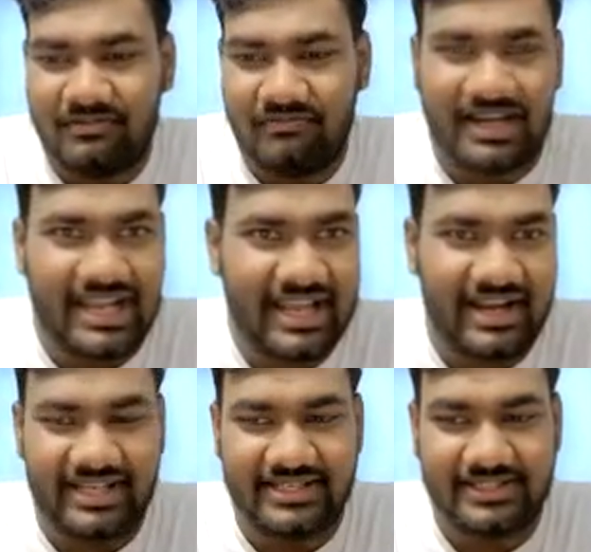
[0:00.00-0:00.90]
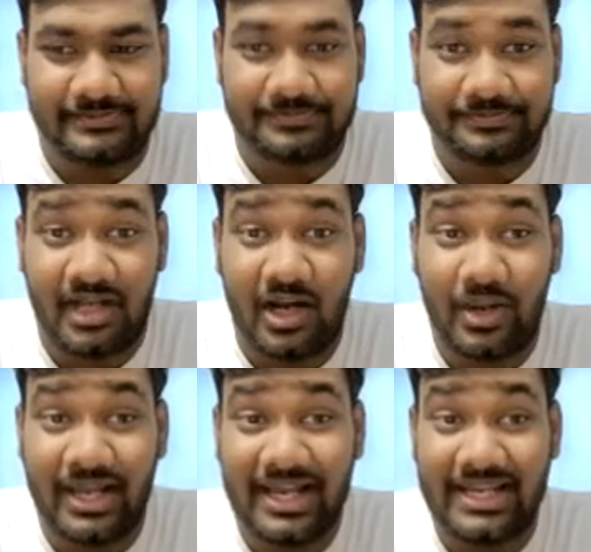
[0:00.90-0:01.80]
What can I write? How
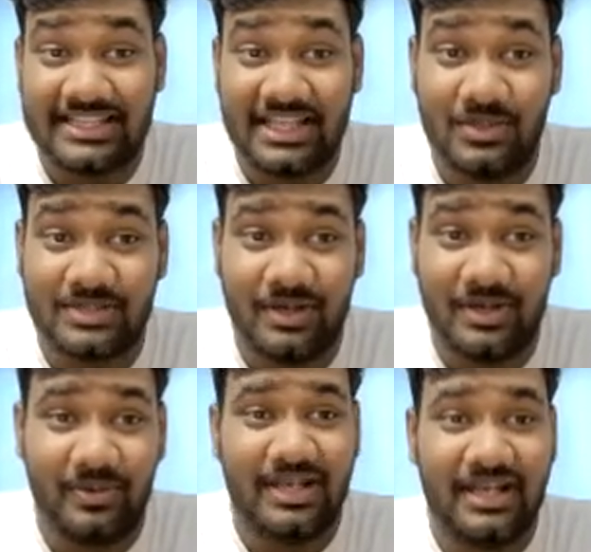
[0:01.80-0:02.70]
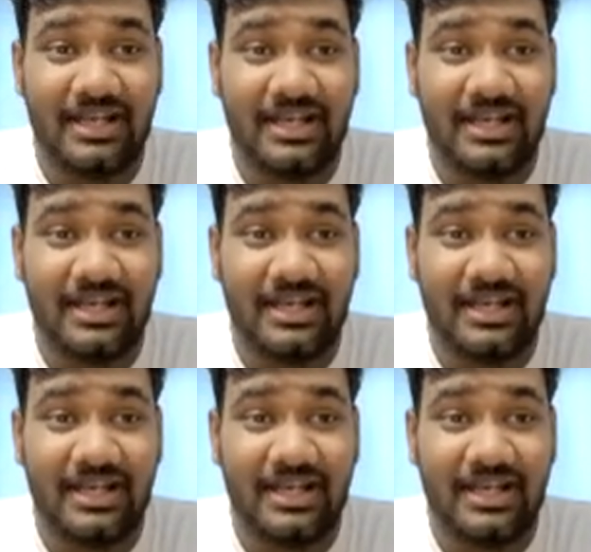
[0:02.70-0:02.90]
can I distinguish between a